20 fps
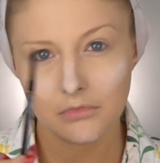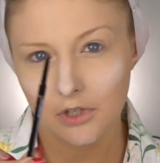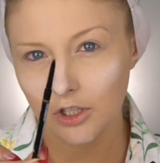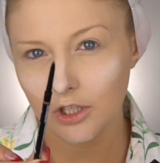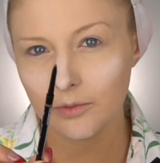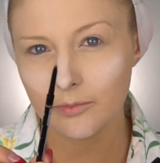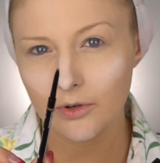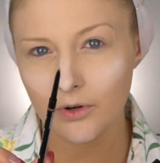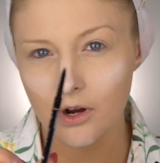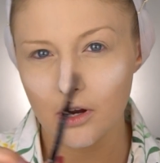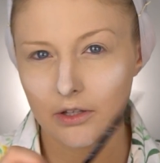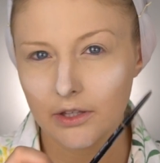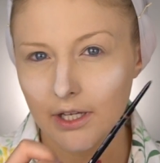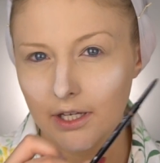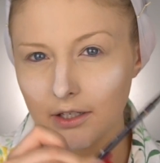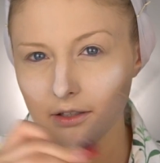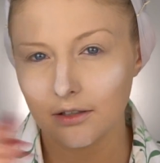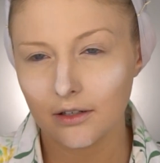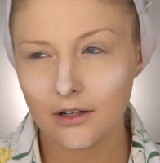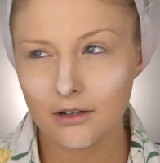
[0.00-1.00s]
I could be wrong on
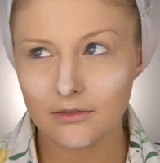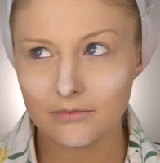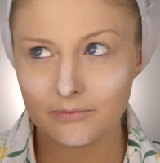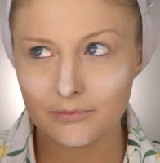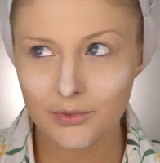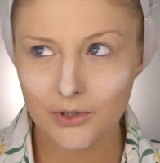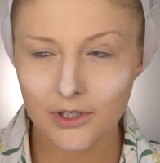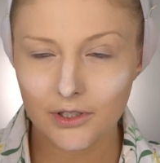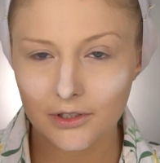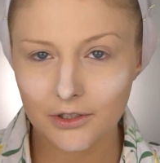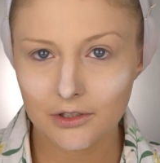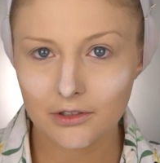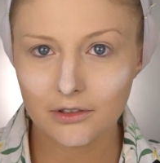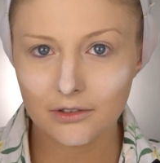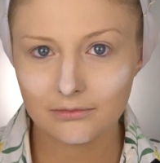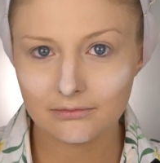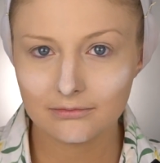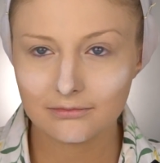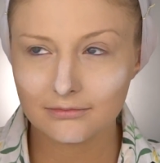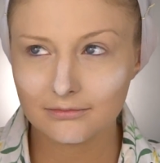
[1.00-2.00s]
that. I'll put a
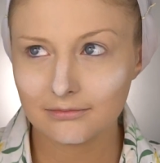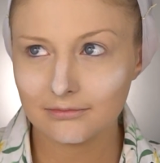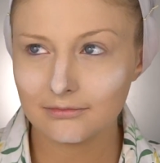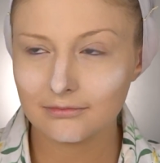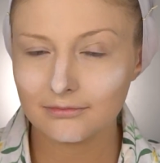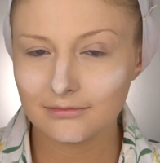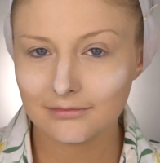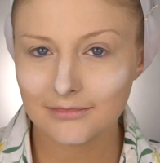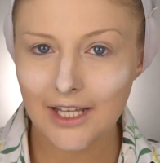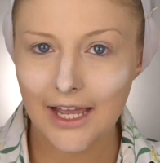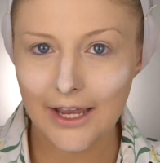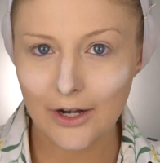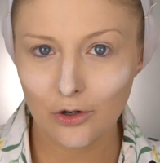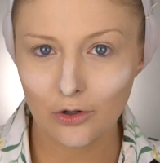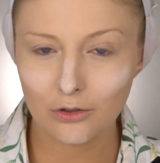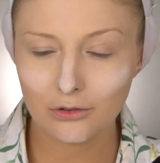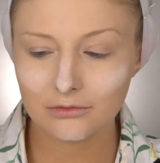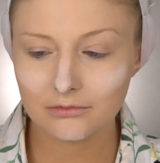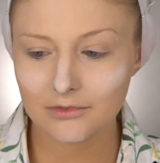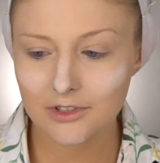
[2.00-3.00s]
little
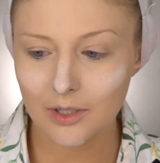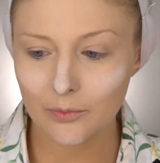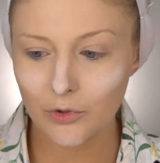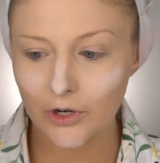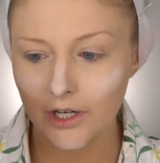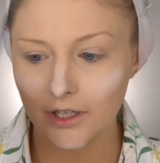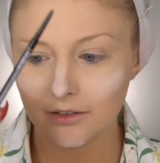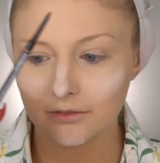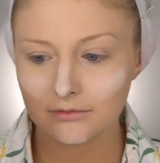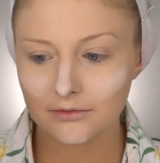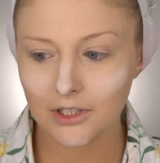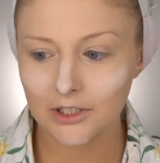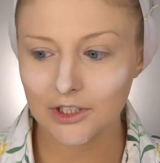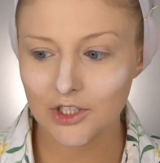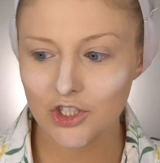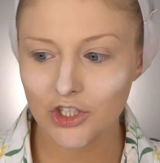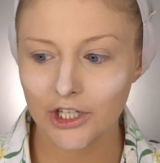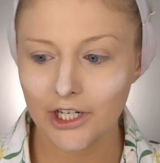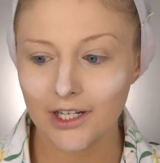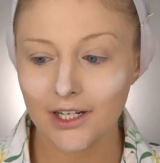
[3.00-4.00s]
title somewhere on the
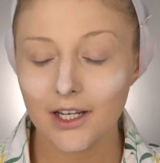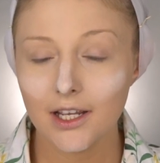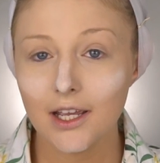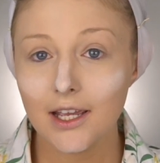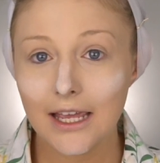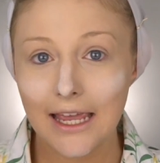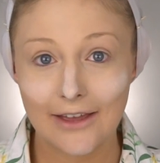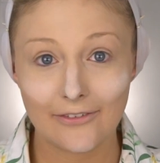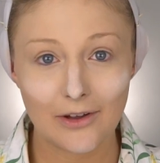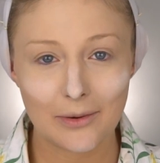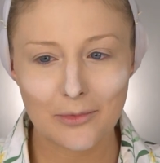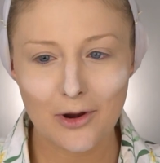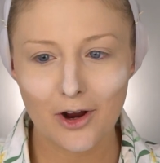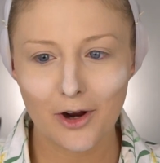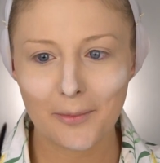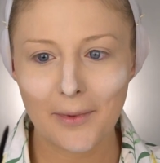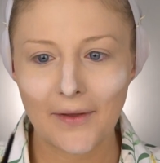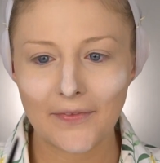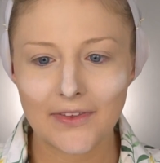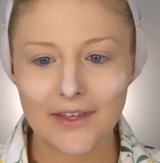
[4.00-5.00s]
screen if I'm wrong
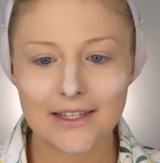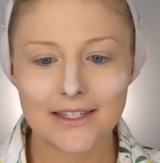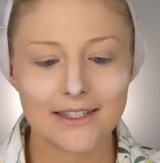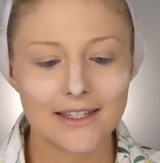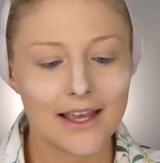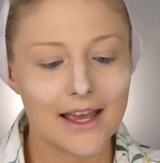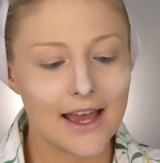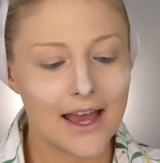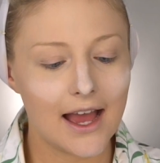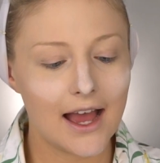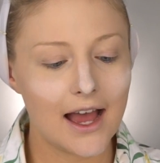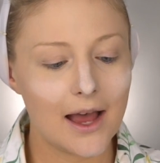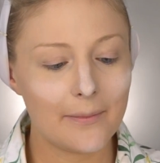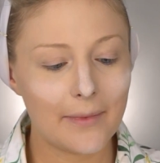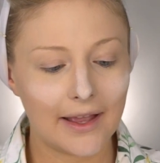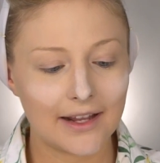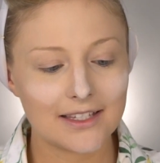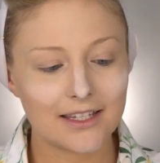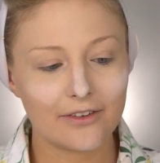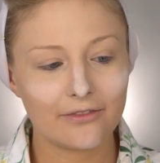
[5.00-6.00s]
about this,
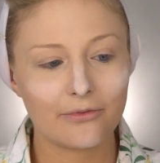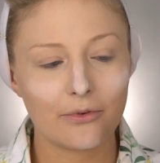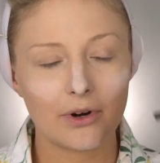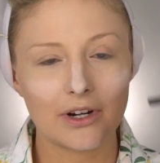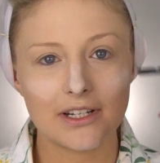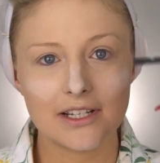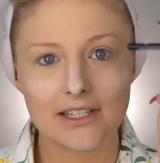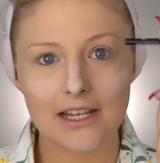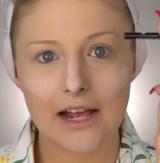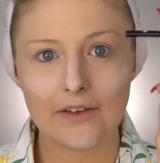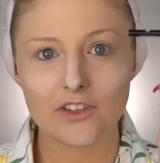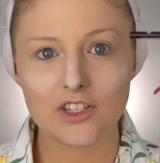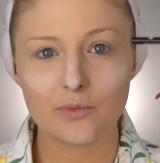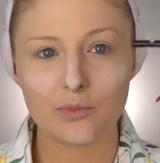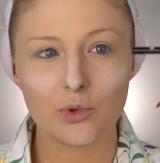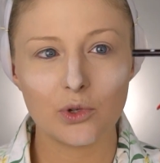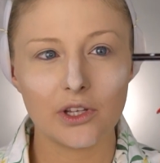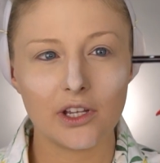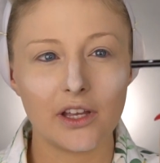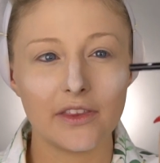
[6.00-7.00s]
except for it doesn't have a
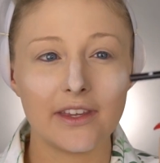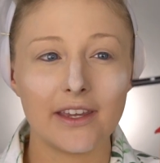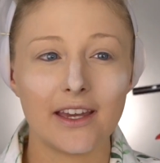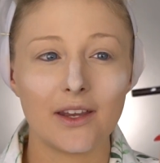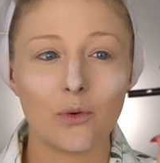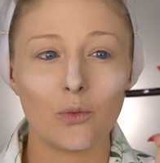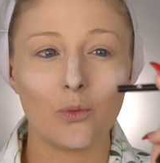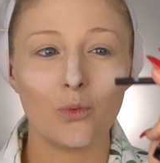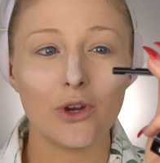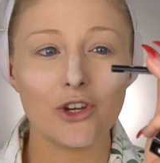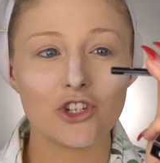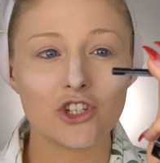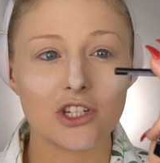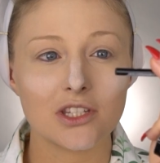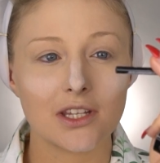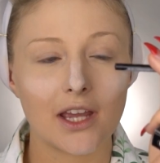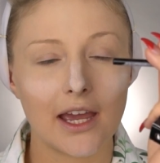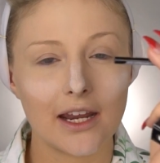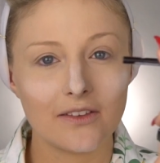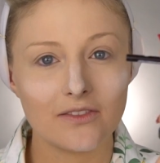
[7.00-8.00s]
spoolie on the end, which
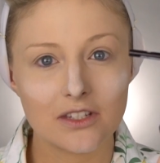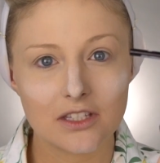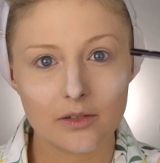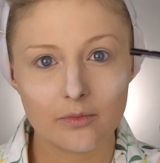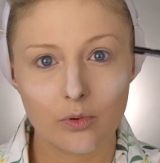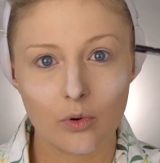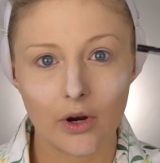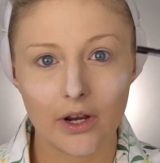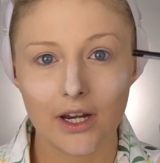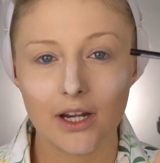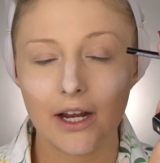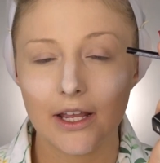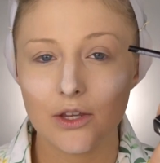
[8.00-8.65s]
is kind of disappointing.